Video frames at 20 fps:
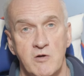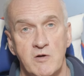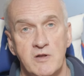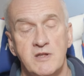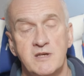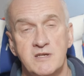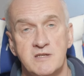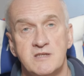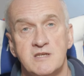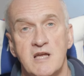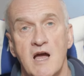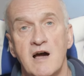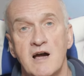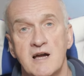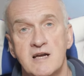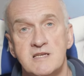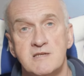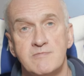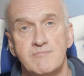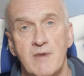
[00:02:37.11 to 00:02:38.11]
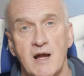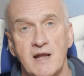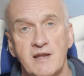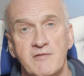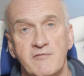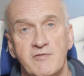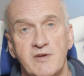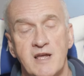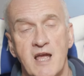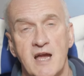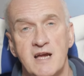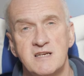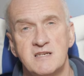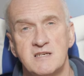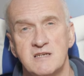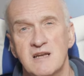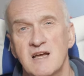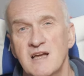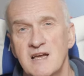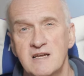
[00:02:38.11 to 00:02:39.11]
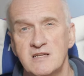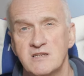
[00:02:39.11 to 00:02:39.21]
so at its highest magnification.